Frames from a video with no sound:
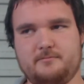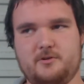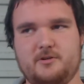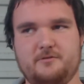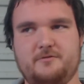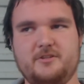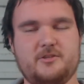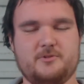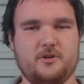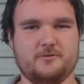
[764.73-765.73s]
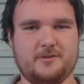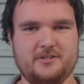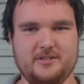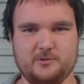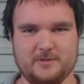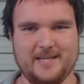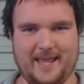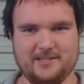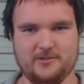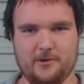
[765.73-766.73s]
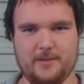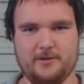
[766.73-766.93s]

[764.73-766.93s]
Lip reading: convince themselves that these things were tanks, though.